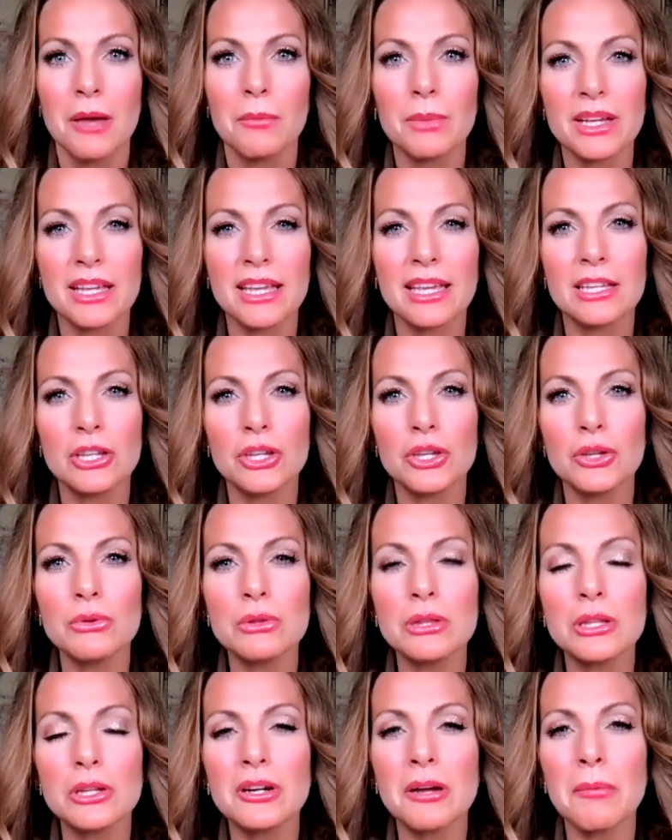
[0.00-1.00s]
But can you
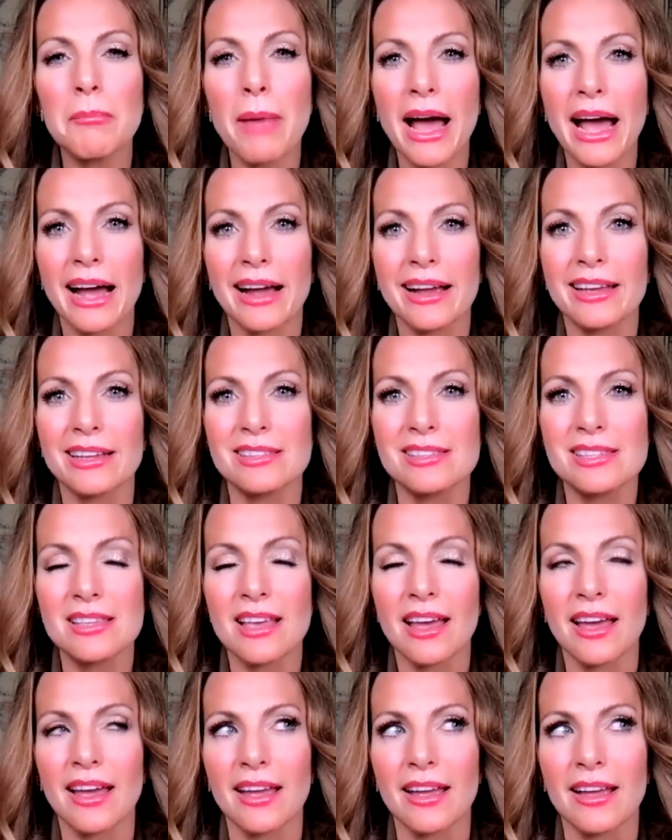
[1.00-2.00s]
look back and
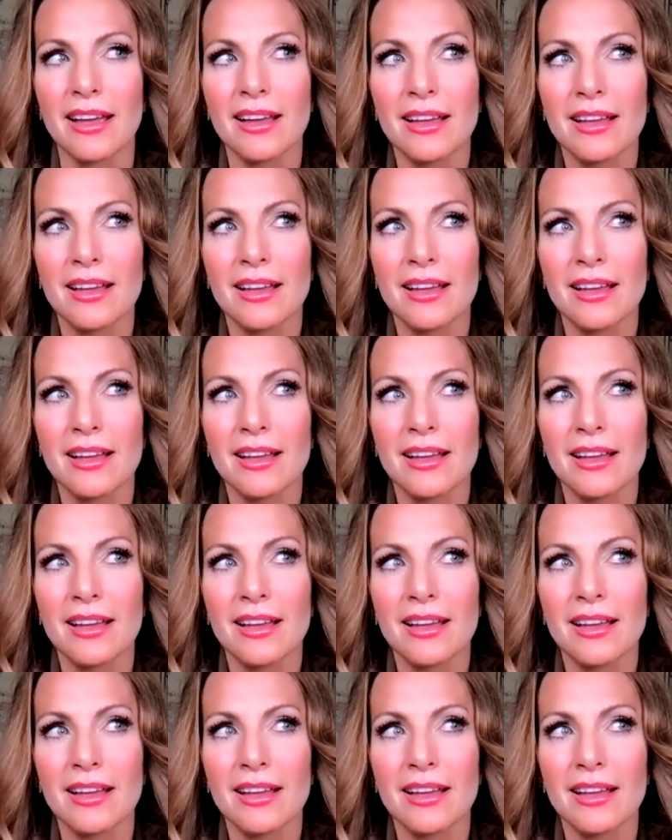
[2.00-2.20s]
say,